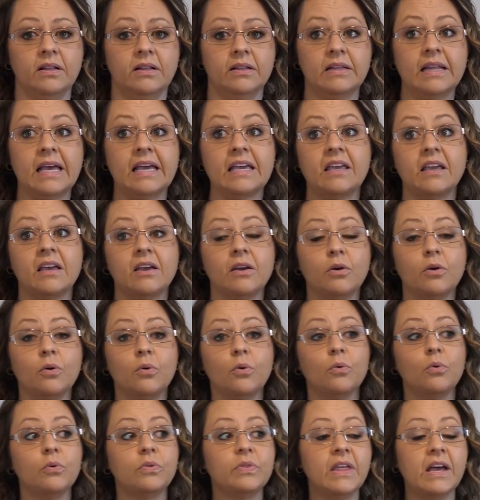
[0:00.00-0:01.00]
Like,
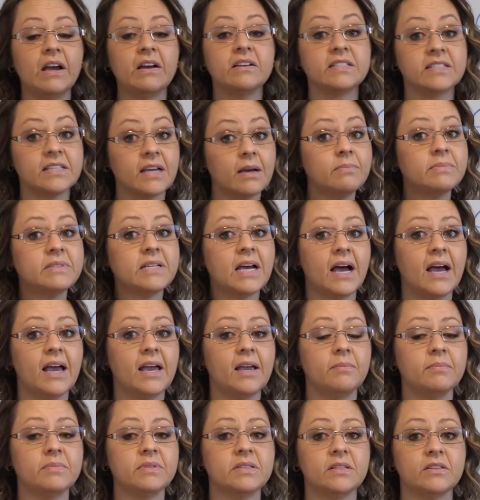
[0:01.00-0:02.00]

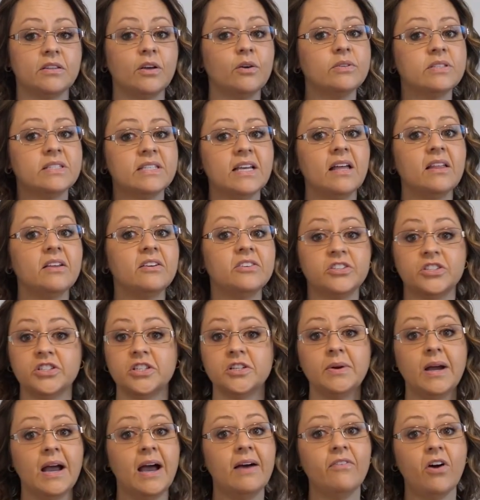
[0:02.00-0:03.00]
sometimes those sellers
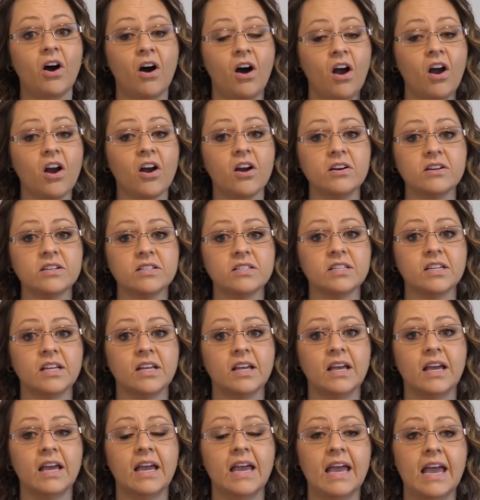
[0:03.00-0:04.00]
do have a heart,
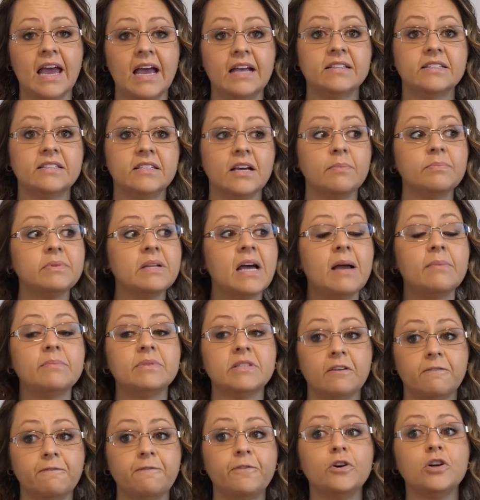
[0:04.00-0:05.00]
and sometimes
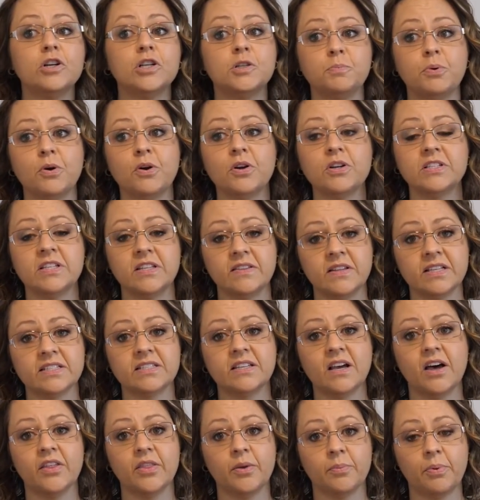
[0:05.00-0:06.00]
the first person that
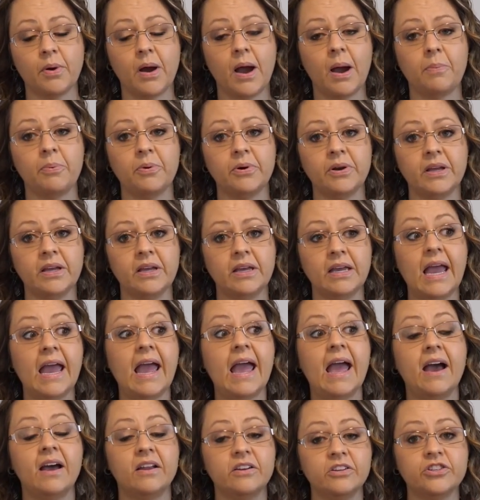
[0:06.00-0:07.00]
saw the property
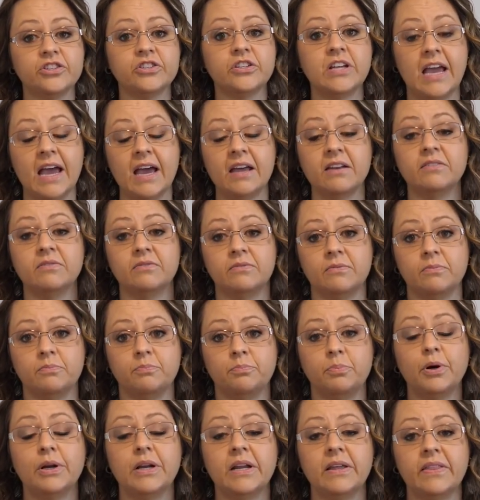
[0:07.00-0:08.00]
and
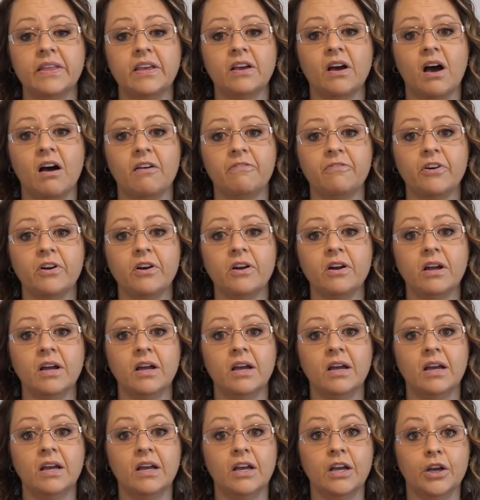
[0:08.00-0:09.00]
put in the offer,
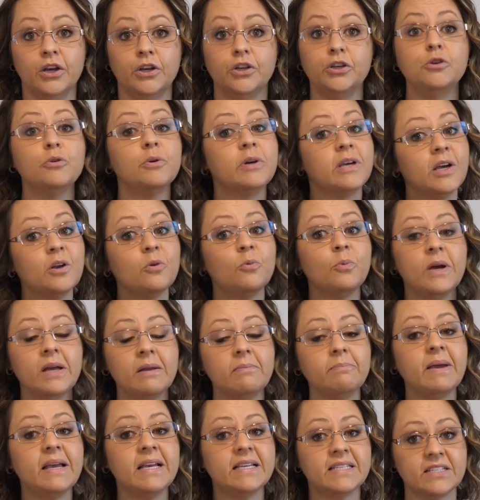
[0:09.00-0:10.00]
you can
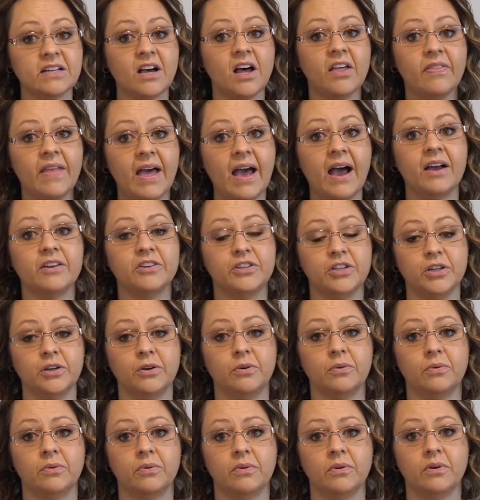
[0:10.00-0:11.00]
win based on that
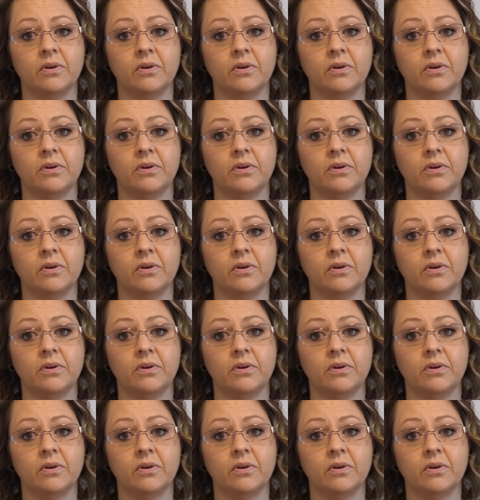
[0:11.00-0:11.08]
too.